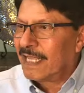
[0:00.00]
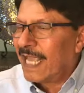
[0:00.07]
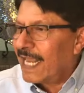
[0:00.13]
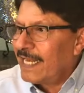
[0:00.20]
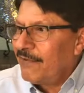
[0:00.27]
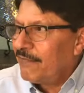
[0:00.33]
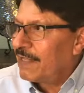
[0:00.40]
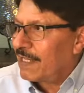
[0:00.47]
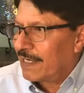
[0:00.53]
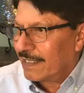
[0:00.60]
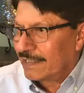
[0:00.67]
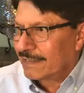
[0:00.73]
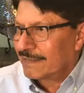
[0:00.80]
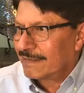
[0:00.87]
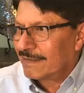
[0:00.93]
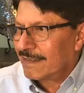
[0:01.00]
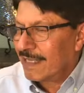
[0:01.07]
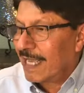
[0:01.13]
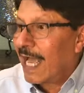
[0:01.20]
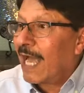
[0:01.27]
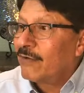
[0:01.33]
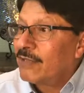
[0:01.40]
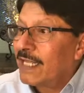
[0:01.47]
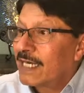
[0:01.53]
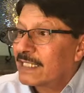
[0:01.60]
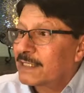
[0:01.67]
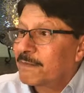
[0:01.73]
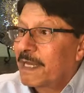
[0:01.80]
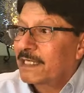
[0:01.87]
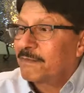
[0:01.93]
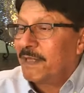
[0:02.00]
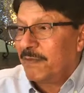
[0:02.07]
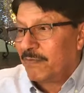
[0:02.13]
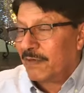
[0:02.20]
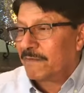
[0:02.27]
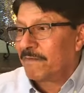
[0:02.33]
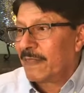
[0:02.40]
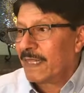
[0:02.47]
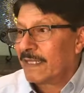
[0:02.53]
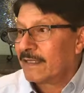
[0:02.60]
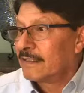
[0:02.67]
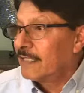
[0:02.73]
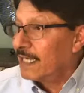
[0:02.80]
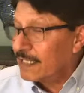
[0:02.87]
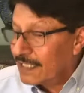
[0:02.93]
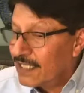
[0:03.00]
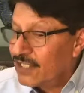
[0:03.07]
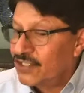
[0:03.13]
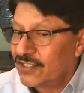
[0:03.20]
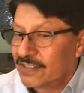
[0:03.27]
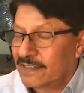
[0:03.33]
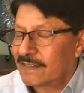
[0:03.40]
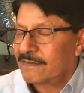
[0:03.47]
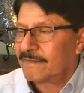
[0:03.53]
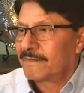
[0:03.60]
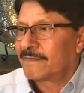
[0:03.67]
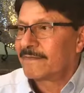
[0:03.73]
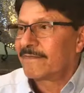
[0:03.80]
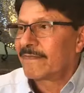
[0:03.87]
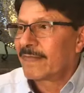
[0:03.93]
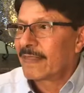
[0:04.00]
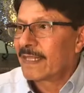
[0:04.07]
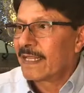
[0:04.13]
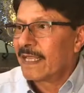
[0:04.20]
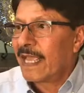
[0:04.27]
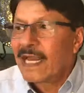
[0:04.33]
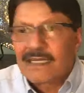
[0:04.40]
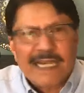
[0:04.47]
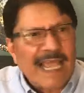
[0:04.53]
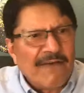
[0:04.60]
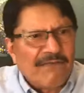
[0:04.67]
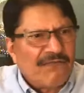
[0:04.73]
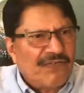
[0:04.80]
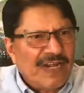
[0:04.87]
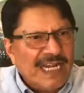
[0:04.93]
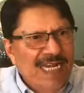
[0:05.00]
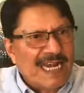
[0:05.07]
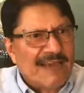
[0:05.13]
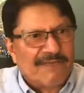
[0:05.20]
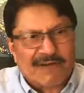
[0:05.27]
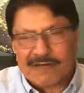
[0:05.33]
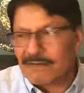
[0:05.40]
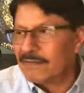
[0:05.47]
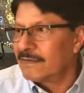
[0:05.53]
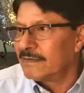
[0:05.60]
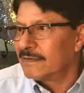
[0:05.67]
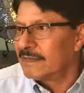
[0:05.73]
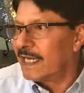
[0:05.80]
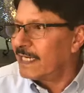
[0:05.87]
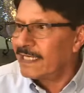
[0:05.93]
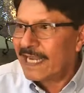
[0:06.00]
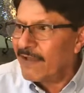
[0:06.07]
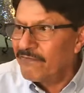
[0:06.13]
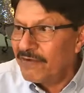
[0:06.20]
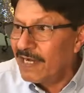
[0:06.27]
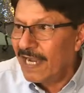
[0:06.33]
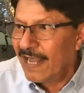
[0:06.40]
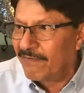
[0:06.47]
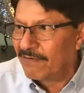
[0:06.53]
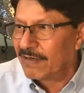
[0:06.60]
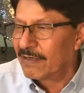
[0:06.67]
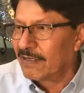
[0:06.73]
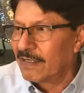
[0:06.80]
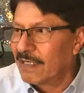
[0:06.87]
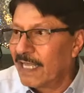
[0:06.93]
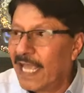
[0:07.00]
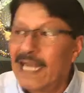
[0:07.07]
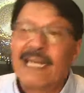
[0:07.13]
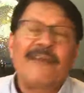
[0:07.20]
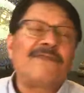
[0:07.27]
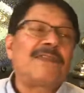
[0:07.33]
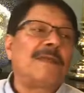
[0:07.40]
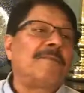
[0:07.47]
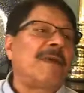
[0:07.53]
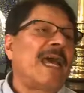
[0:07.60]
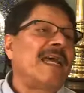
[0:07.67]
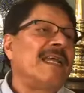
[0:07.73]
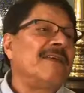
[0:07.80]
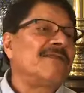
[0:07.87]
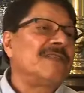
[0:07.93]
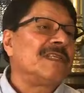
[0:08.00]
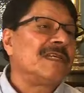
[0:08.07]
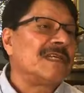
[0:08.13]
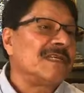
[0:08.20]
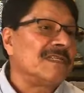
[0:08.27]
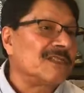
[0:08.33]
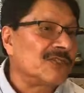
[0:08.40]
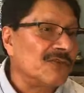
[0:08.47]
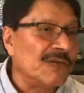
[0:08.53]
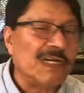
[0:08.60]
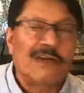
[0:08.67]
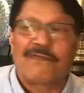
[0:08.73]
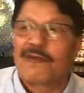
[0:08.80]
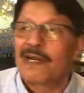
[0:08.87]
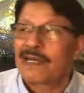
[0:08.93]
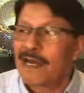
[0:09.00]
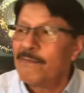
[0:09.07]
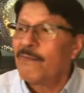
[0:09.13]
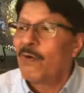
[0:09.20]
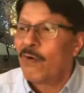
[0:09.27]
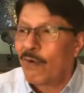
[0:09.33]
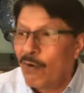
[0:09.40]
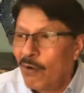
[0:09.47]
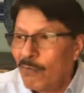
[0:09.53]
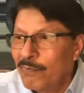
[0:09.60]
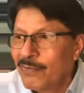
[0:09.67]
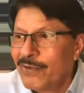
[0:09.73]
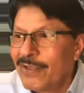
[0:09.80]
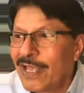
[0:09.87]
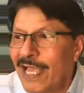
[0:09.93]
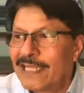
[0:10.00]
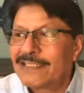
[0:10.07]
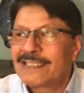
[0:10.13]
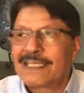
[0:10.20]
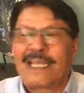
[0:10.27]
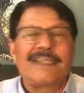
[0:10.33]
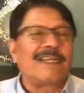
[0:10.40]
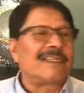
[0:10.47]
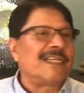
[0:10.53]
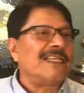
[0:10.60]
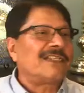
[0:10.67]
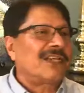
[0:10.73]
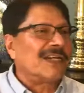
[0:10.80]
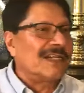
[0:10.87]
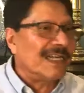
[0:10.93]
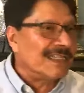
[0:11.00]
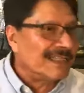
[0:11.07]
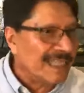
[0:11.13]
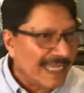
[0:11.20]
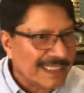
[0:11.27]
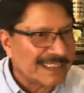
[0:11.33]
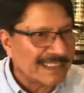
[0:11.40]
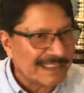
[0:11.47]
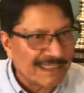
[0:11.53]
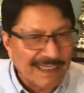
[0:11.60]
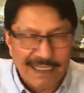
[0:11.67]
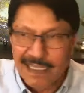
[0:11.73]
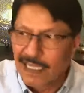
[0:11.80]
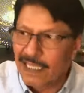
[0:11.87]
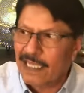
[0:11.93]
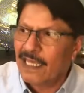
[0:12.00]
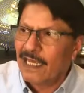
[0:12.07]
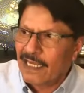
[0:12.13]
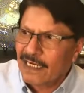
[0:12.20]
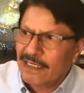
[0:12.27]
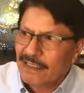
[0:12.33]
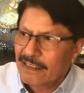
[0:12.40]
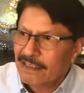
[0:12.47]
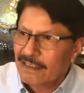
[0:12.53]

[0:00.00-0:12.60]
anywhere else. How they respect people, their teachers, at every level. At every level. And if the student will come home and say the teacher did this, here